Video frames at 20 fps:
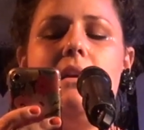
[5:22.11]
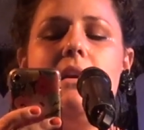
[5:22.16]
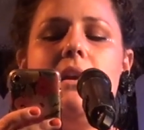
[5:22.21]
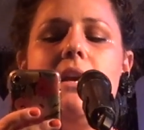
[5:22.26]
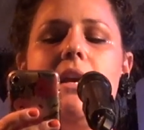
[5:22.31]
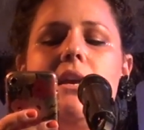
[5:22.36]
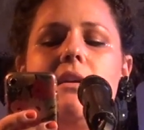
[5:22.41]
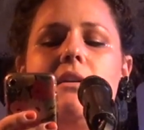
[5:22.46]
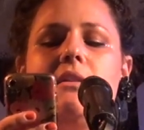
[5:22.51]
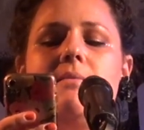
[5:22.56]

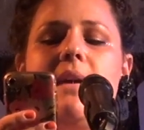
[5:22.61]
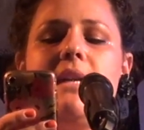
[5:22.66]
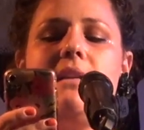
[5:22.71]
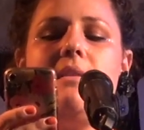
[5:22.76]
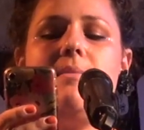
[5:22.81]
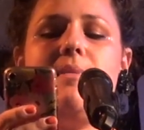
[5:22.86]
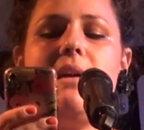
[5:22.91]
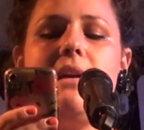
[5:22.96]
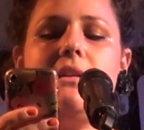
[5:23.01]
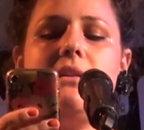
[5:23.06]
healed my
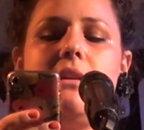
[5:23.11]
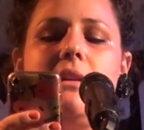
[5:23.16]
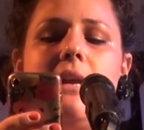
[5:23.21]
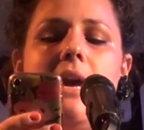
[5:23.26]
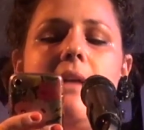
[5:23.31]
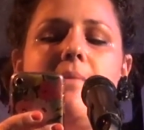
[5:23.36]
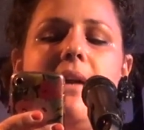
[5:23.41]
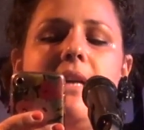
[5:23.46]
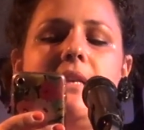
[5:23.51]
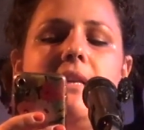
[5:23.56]
depression
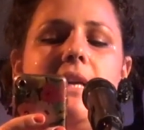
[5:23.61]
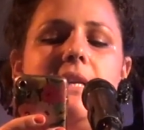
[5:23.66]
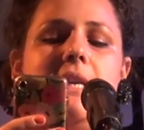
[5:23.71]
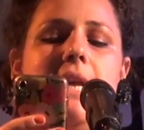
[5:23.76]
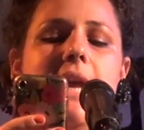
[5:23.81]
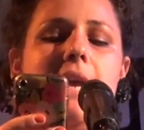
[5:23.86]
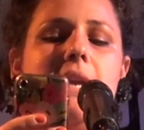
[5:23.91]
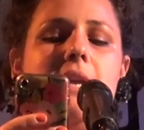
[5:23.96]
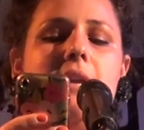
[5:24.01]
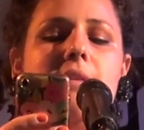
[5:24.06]
and my
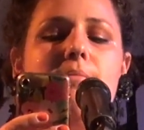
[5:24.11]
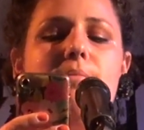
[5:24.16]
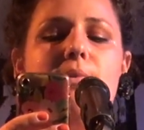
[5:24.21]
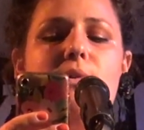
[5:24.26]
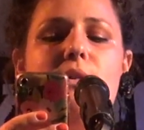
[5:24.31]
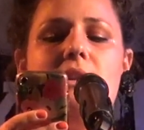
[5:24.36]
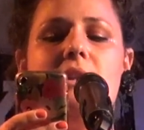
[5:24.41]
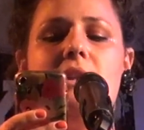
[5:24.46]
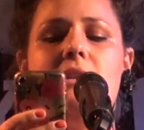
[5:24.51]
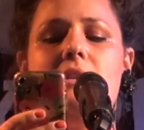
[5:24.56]

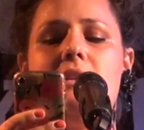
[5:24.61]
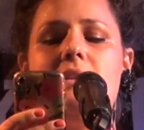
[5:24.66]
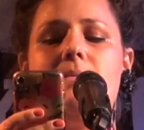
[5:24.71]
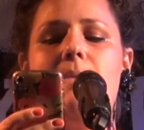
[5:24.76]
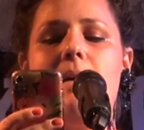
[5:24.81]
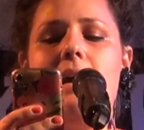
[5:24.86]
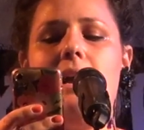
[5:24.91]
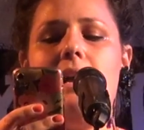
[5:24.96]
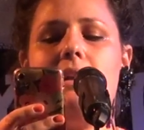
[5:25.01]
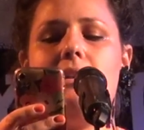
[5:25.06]
titanium-bolted
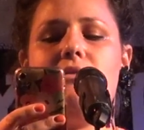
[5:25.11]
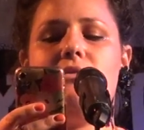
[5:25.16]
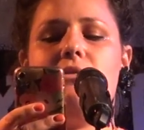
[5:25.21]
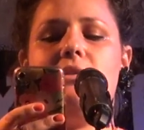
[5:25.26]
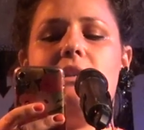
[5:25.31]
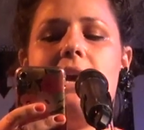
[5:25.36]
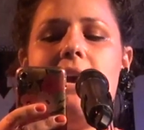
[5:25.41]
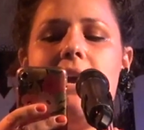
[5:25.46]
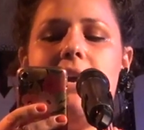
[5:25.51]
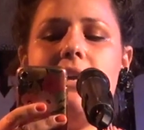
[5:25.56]
spine through
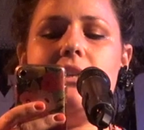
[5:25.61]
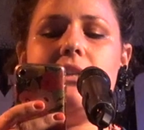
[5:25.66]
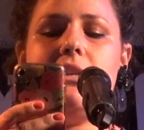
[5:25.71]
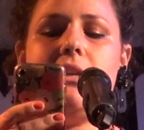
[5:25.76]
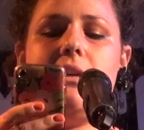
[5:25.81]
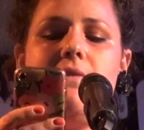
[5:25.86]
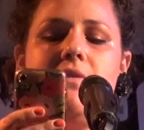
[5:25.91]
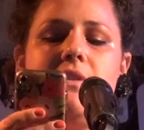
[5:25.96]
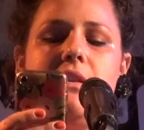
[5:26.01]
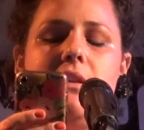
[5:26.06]
diet
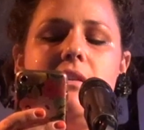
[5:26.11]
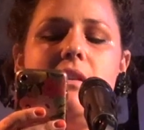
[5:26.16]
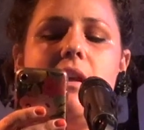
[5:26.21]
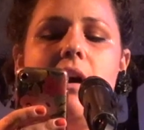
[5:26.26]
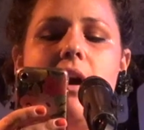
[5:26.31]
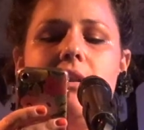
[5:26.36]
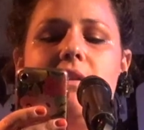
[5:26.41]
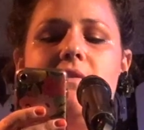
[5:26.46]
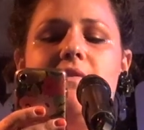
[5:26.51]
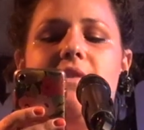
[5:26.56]
shifts and
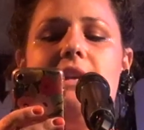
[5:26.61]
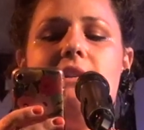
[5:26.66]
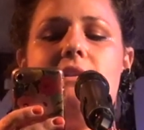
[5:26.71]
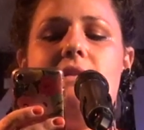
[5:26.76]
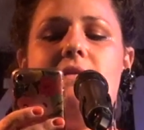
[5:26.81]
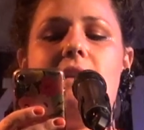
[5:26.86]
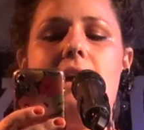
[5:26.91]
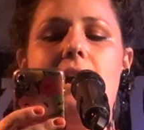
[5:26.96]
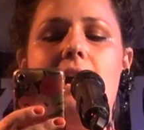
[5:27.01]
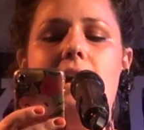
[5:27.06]

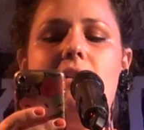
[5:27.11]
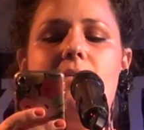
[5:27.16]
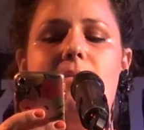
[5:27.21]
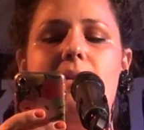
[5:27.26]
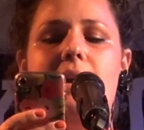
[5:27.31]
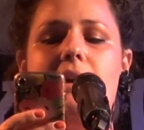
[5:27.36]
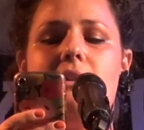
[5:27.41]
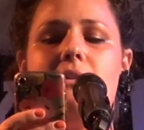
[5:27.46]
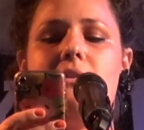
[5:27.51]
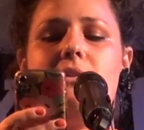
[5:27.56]
non-invasive
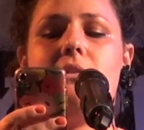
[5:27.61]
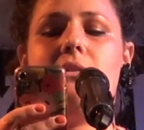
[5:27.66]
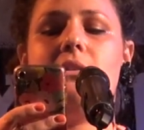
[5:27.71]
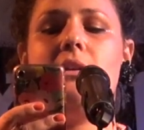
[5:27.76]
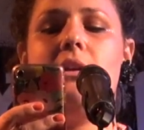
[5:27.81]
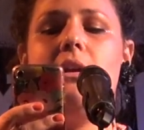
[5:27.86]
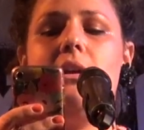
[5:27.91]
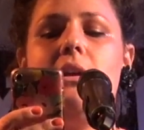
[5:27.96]
chiropractors,